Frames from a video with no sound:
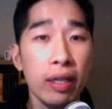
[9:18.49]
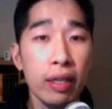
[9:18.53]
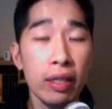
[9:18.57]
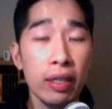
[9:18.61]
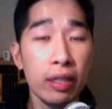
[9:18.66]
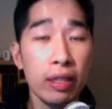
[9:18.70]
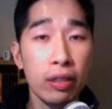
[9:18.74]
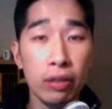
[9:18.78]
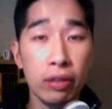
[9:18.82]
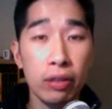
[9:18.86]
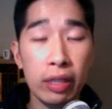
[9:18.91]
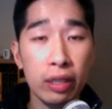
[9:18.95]

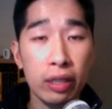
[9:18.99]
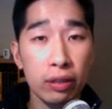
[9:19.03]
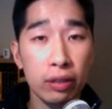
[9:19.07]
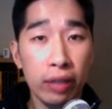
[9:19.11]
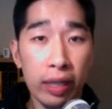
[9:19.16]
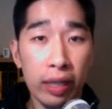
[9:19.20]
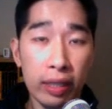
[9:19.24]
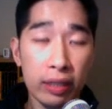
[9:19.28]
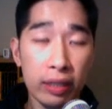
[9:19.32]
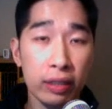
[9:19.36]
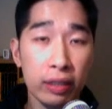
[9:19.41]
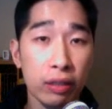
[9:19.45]
You already
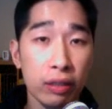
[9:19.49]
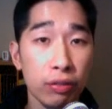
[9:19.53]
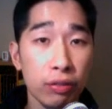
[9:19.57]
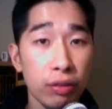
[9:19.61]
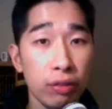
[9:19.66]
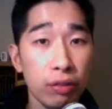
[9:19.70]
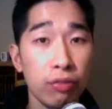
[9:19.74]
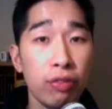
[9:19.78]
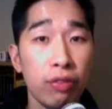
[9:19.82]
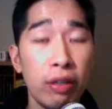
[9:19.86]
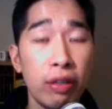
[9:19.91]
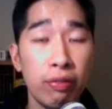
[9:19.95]
created yourself
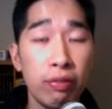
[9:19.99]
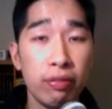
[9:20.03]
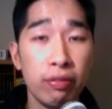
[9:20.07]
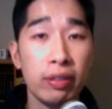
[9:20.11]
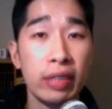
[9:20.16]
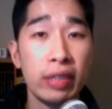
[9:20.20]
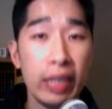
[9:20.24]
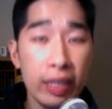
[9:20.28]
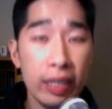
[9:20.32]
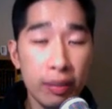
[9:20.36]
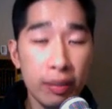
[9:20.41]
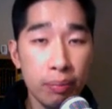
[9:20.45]

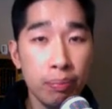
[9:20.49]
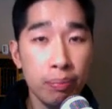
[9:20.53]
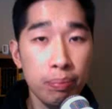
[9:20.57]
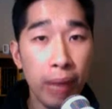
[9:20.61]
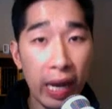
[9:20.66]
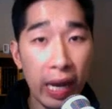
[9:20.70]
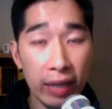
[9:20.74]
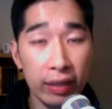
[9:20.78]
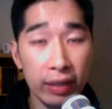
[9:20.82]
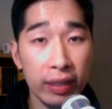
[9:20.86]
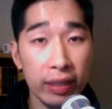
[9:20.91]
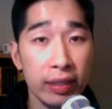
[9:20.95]
15
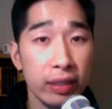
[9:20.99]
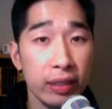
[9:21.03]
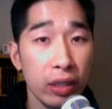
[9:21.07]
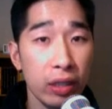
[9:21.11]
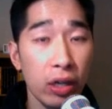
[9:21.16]
backlinks